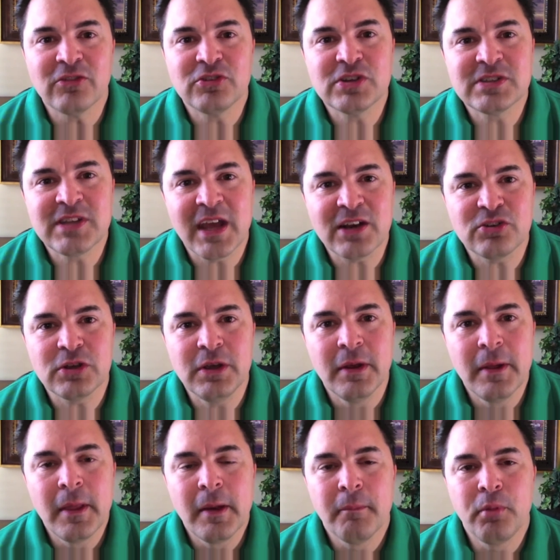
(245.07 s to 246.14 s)
just actually
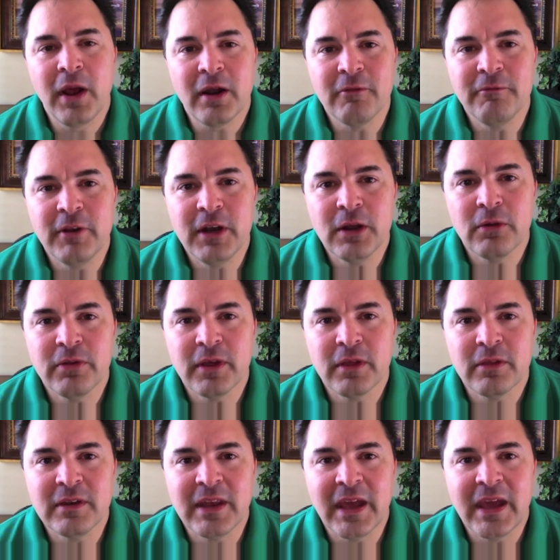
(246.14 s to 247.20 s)
put out a video the
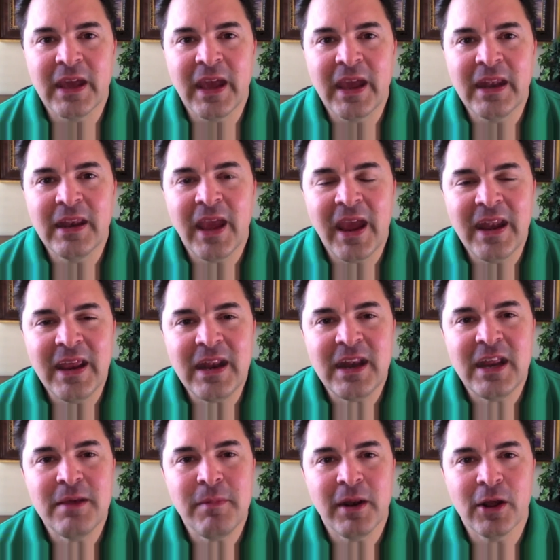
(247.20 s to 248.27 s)
other day, and in it
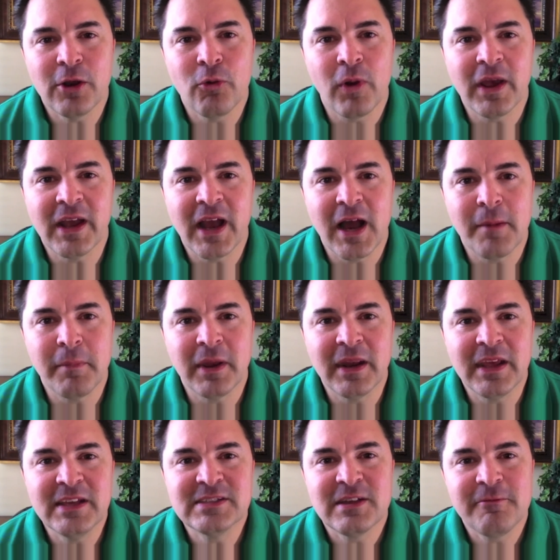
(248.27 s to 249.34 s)
he made a great comment.
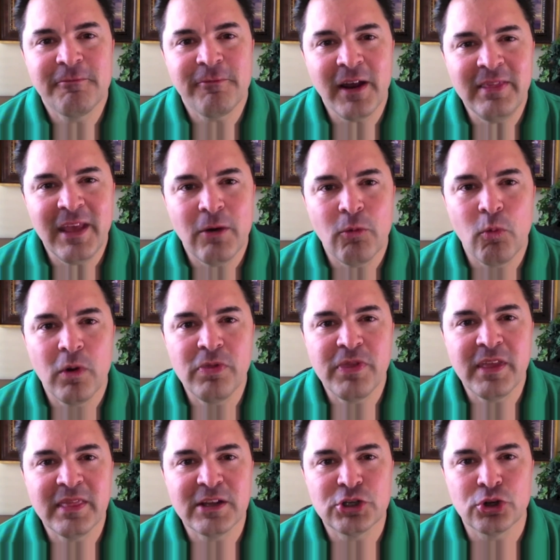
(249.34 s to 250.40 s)
He said, find that one
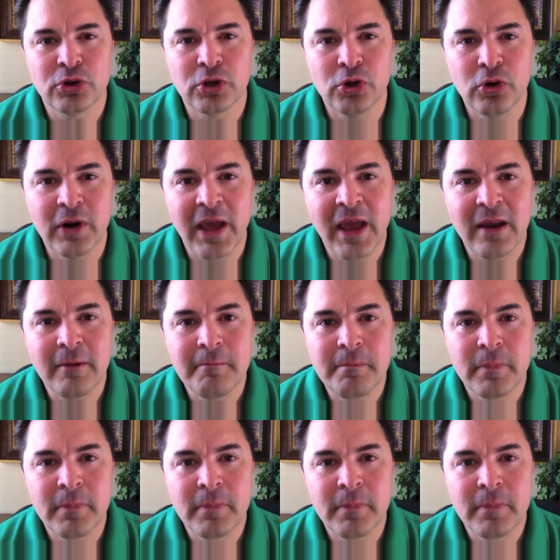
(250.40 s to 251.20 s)
thing that you're good at,